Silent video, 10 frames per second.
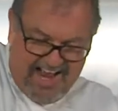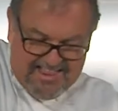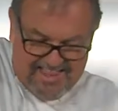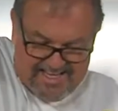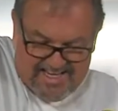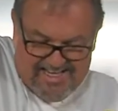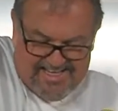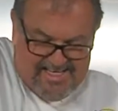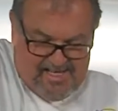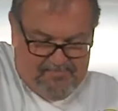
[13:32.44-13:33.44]
I think,
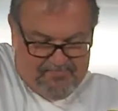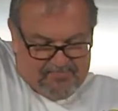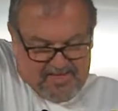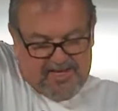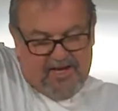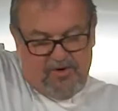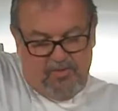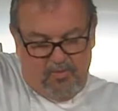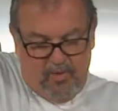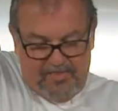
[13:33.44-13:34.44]
you
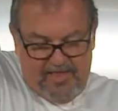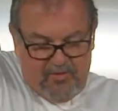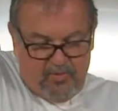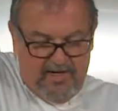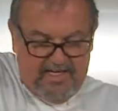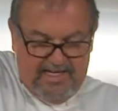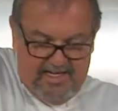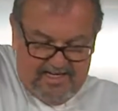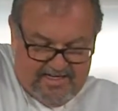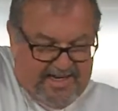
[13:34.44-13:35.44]
know, what they
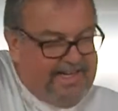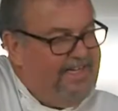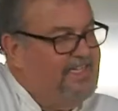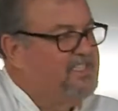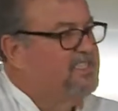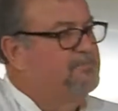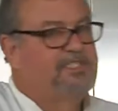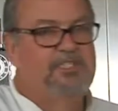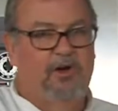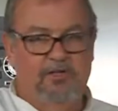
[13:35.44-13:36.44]
really need is some
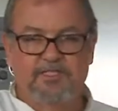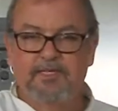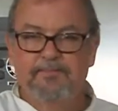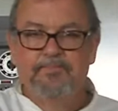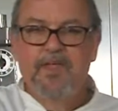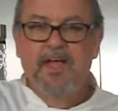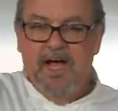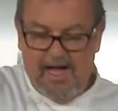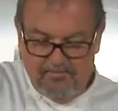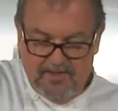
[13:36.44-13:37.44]
salt.
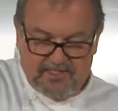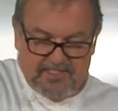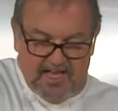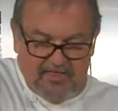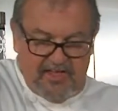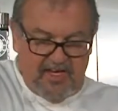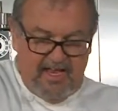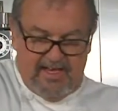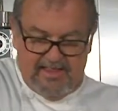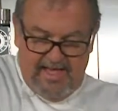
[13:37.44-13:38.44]
There's nothing
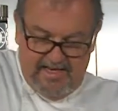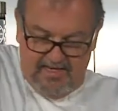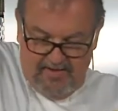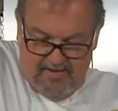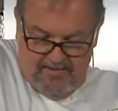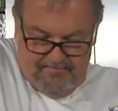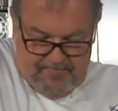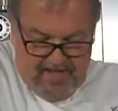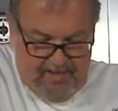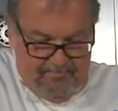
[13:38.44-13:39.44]
like that
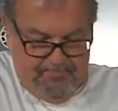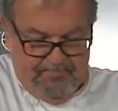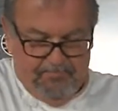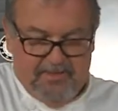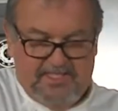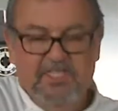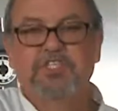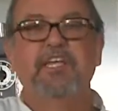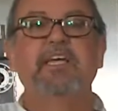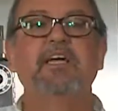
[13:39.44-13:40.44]

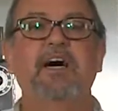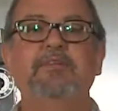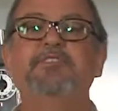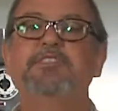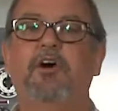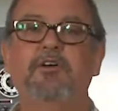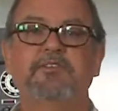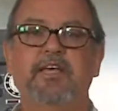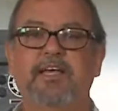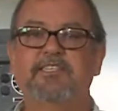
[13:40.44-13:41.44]
positioning of
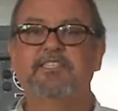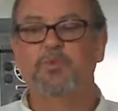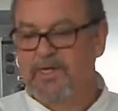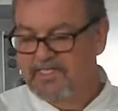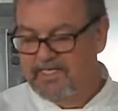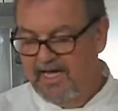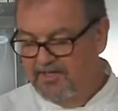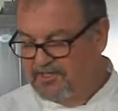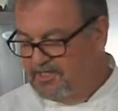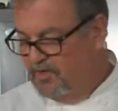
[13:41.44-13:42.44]
salt and sweet
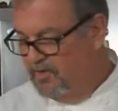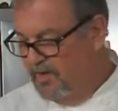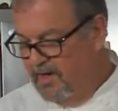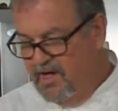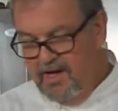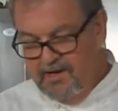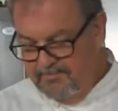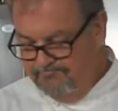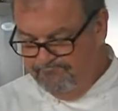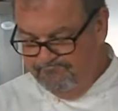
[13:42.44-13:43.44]
together. So,
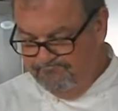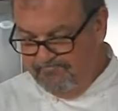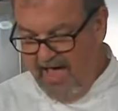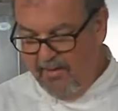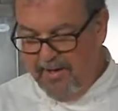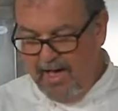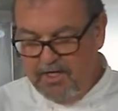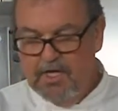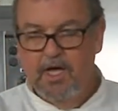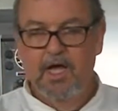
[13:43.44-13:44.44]
how
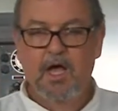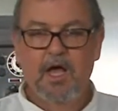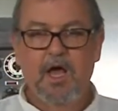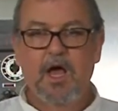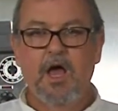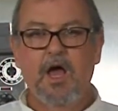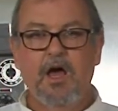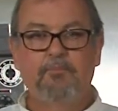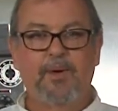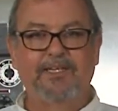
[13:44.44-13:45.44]
about
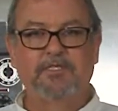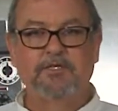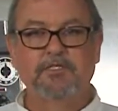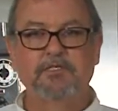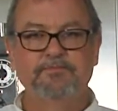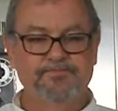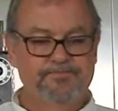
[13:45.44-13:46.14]
pretzels?